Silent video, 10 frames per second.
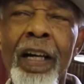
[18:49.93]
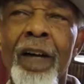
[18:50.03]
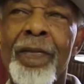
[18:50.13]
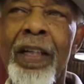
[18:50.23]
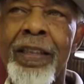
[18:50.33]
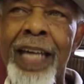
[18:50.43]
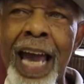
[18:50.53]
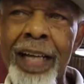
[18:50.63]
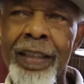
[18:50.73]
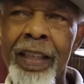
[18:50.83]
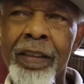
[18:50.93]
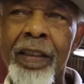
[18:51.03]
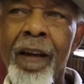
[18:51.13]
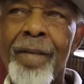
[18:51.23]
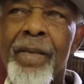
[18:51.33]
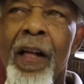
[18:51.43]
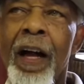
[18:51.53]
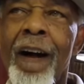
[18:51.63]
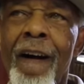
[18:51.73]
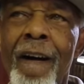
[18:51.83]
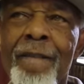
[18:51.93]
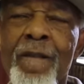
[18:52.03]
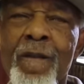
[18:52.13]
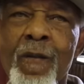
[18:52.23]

of the tactics of